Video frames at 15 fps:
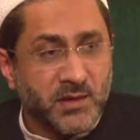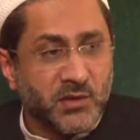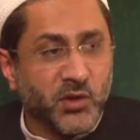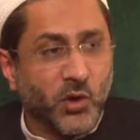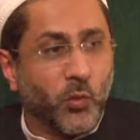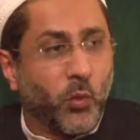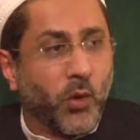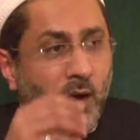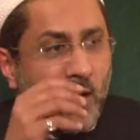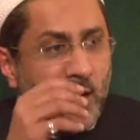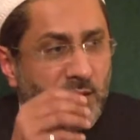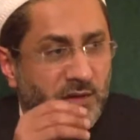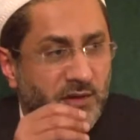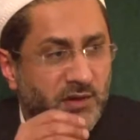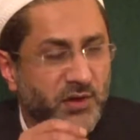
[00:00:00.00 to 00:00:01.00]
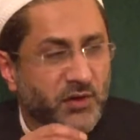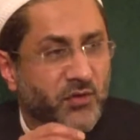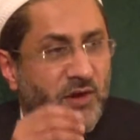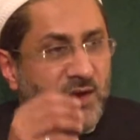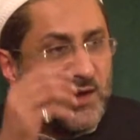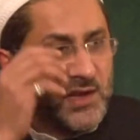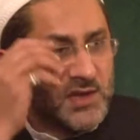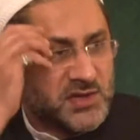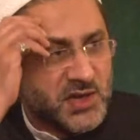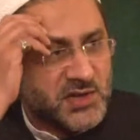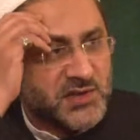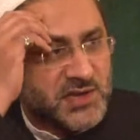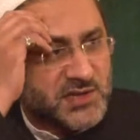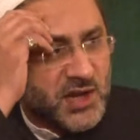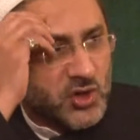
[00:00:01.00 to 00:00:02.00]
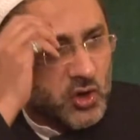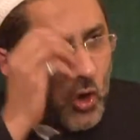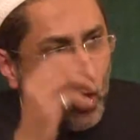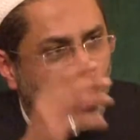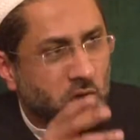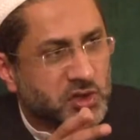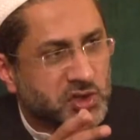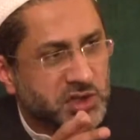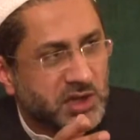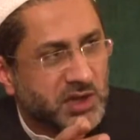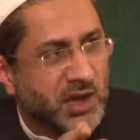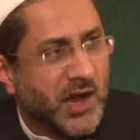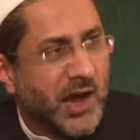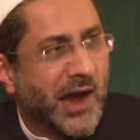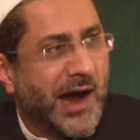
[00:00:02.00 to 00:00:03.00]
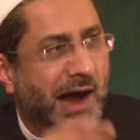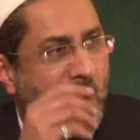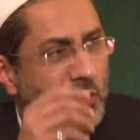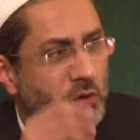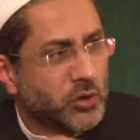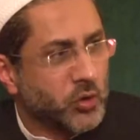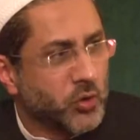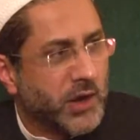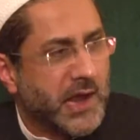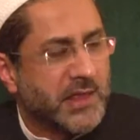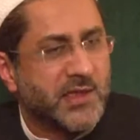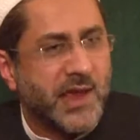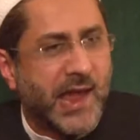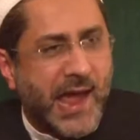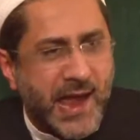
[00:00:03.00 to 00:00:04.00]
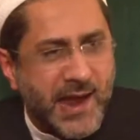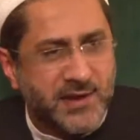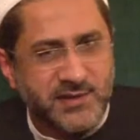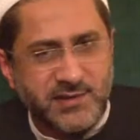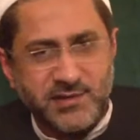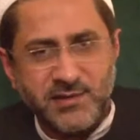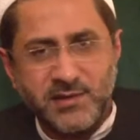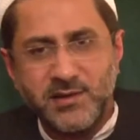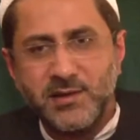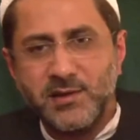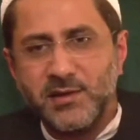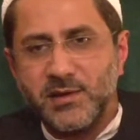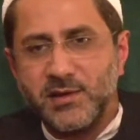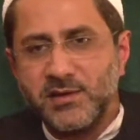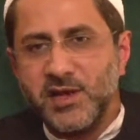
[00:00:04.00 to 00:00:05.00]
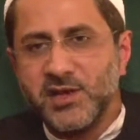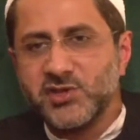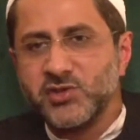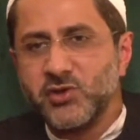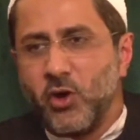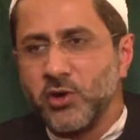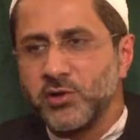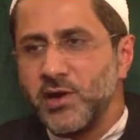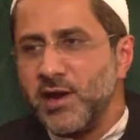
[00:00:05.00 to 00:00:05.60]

The world, the religious eschatology, outlook, and the end does not